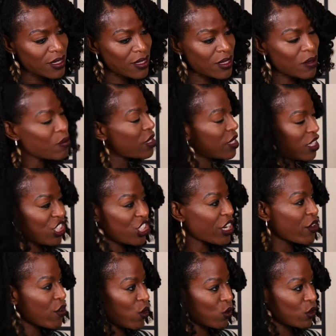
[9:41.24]
is simply the
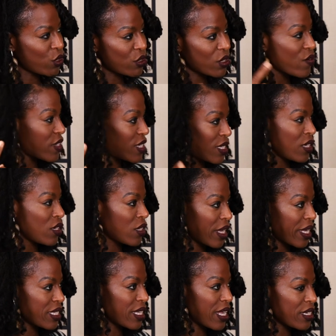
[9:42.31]
shareholders of a single
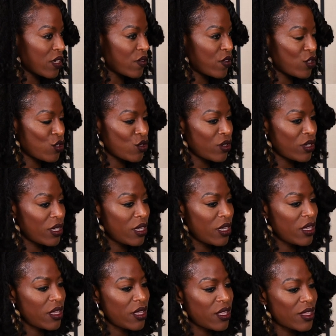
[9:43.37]
Icelandic fishery,
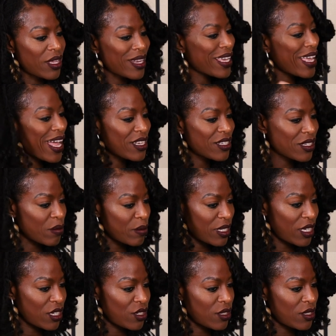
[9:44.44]
then a catch
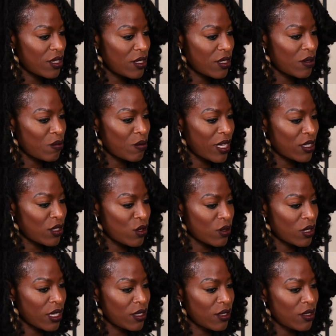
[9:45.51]
limitation system makes no
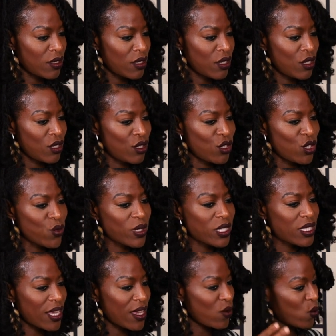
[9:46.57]
sense you
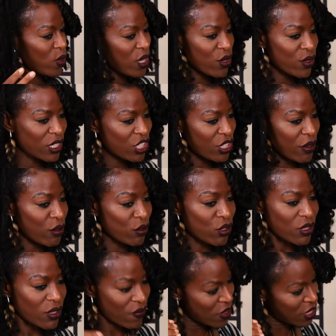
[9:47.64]
would say, We are the
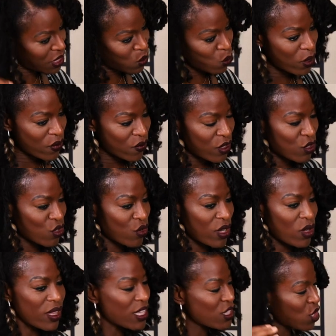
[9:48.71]
shareholders of this one
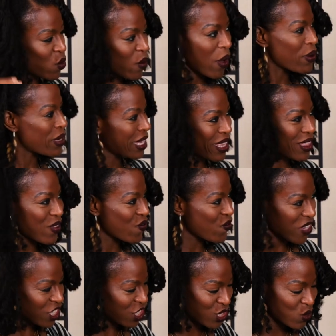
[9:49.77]
fishery. Let's go out and get the
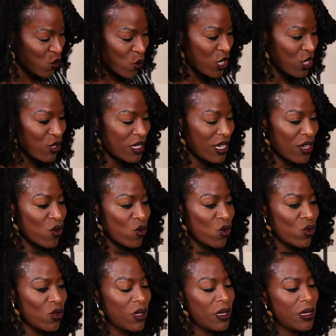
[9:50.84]
fish. Winners take
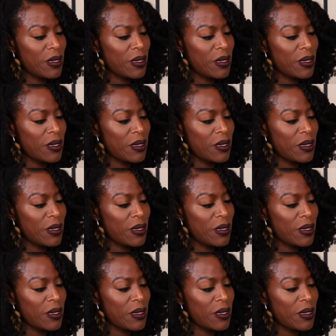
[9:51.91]
all.